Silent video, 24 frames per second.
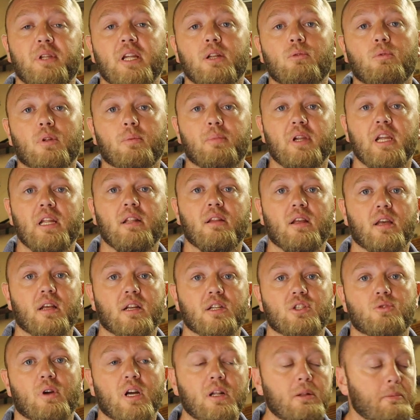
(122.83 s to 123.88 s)
tent will be in there
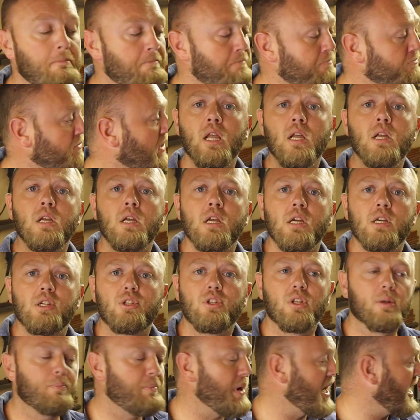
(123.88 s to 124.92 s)
as well.
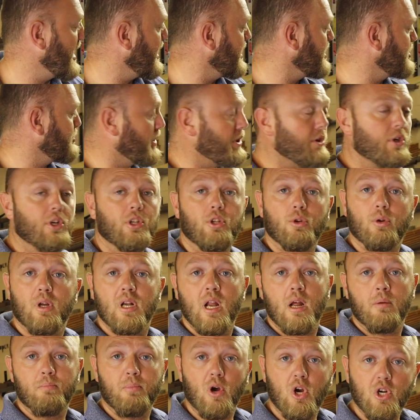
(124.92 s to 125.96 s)
So the plan is we're going to do an
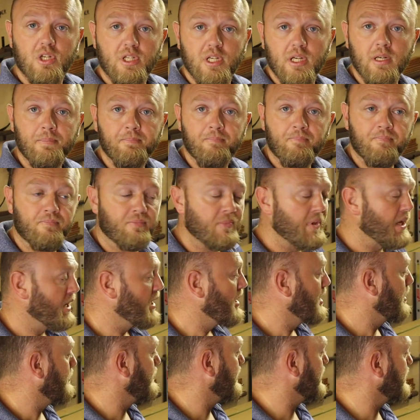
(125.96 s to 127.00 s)
unboxing.
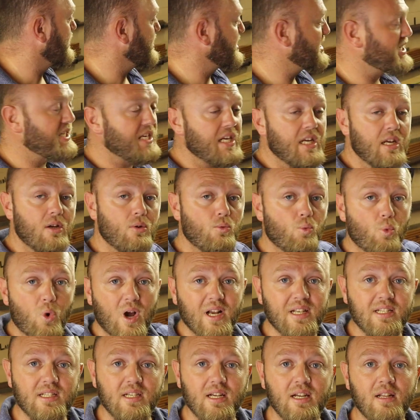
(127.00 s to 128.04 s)
We're going to see
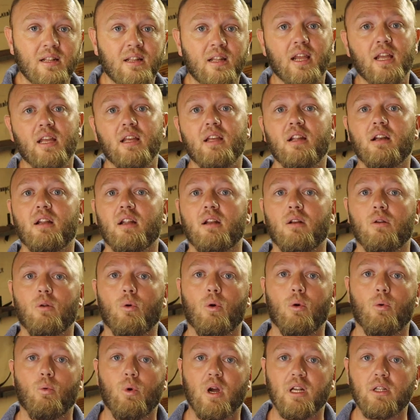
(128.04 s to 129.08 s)
what's in there
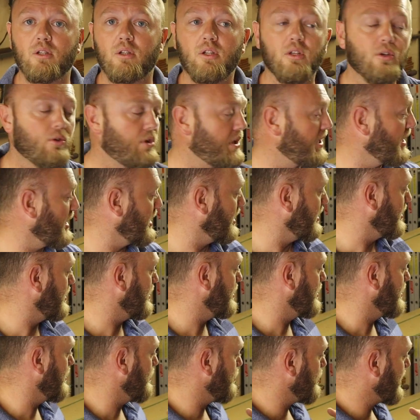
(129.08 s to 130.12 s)
and
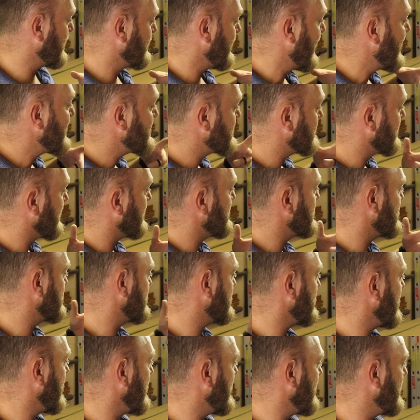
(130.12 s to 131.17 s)
what extras
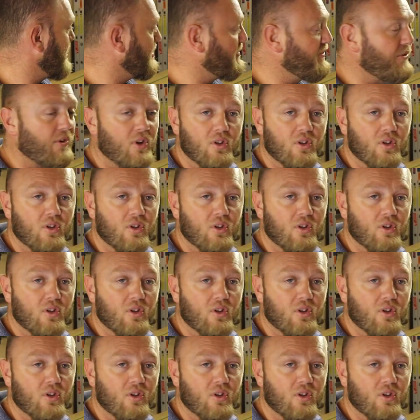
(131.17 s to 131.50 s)
and